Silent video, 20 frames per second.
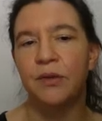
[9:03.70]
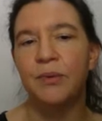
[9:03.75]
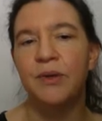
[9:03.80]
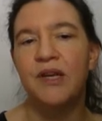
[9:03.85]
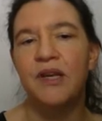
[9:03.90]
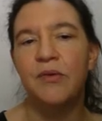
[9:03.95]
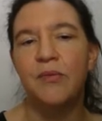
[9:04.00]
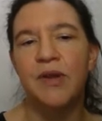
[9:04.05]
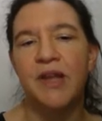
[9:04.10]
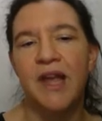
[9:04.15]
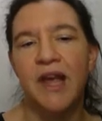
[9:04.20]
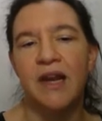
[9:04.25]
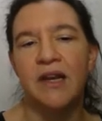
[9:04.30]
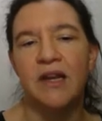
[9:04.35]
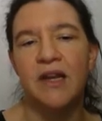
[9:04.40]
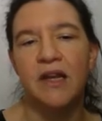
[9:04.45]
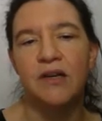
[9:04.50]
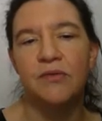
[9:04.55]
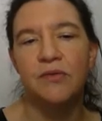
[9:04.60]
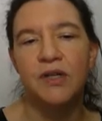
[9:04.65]
3, we can
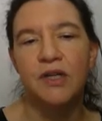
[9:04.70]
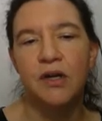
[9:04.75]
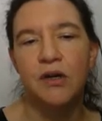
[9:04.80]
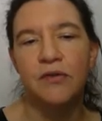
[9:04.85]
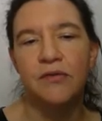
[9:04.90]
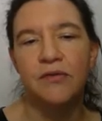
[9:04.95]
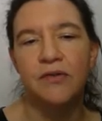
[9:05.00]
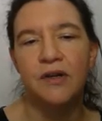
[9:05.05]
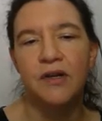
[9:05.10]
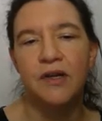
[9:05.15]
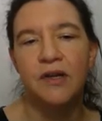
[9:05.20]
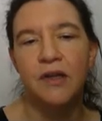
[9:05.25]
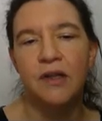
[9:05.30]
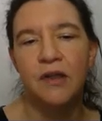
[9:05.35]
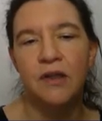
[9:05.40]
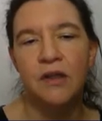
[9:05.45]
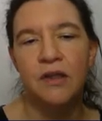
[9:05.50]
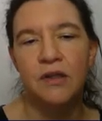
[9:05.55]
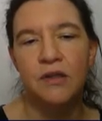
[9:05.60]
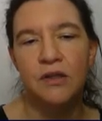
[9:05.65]
get rid of
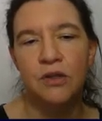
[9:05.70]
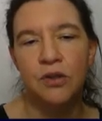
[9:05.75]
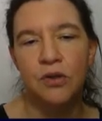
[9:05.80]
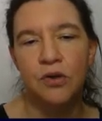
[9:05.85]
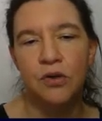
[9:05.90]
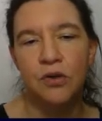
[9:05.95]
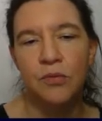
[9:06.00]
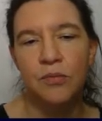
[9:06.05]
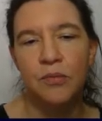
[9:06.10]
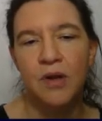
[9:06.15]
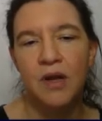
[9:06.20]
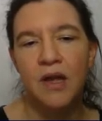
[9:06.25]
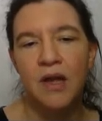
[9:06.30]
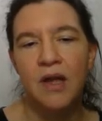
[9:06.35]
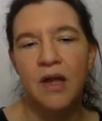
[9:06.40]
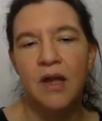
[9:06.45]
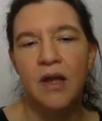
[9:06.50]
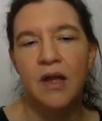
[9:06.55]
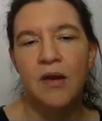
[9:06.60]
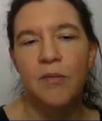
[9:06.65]
this term
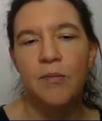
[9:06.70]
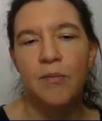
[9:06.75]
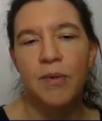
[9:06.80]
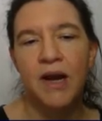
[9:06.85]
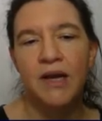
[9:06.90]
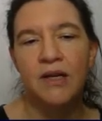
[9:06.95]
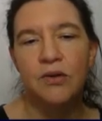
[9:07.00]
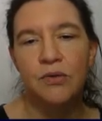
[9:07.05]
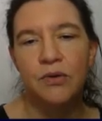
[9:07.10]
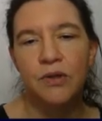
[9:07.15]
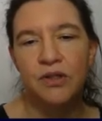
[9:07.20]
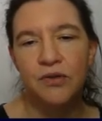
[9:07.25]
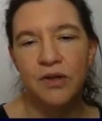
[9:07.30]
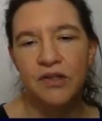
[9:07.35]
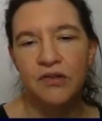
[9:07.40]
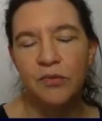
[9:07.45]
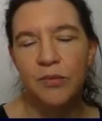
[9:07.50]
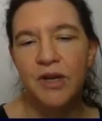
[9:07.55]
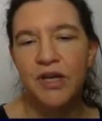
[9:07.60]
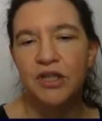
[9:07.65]
by doing a
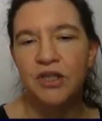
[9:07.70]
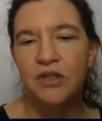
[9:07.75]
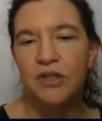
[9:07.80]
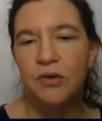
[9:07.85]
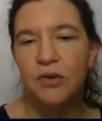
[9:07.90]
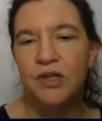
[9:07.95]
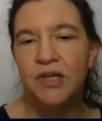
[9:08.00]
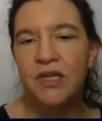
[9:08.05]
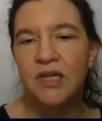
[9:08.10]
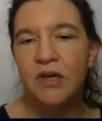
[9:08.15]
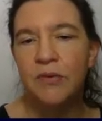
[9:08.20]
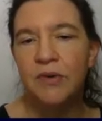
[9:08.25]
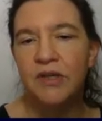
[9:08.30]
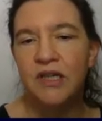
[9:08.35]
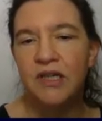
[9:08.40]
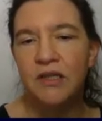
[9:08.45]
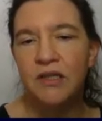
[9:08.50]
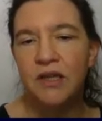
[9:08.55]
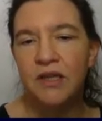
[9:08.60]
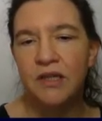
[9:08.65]
transformation. So here we
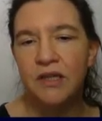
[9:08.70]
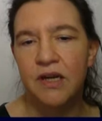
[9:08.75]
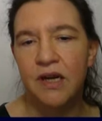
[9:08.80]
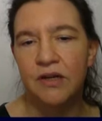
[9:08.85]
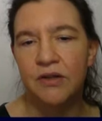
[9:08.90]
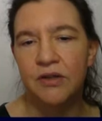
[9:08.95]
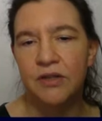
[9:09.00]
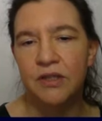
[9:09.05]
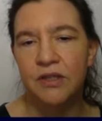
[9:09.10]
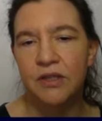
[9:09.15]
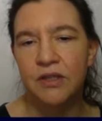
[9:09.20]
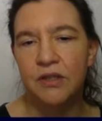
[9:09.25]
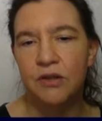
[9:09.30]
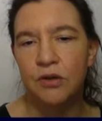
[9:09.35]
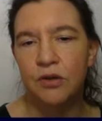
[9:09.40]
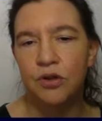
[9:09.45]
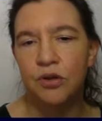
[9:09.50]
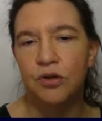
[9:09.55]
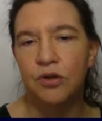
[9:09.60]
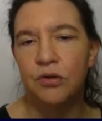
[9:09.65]
need the characteristic is
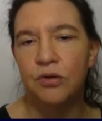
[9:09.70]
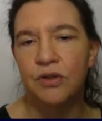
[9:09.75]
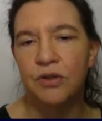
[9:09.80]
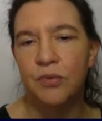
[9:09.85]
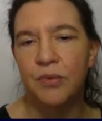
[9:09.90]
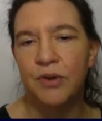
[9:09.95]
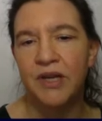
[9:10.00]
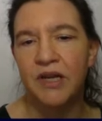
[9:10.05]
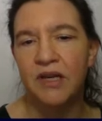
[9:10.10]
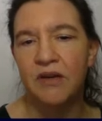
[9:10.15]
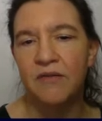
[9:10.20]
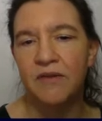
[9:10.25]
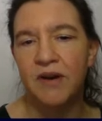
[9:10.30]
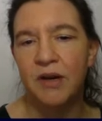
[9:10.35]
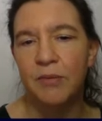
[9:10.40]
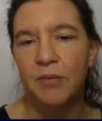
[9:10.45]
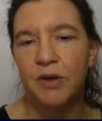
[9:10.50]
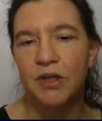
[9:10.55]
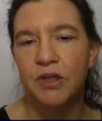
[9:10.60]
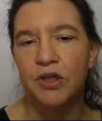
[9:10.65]
not 2, so we can
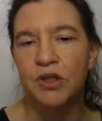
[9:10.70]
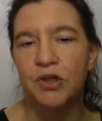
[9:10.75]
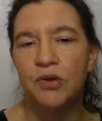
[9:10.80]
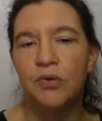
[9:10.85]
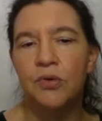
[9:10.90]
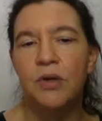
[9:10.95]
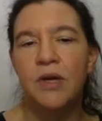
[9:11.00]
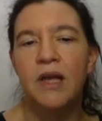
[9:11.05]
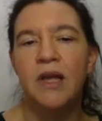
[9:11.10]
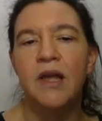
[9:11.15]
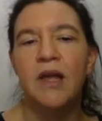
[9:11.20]
divide by 2.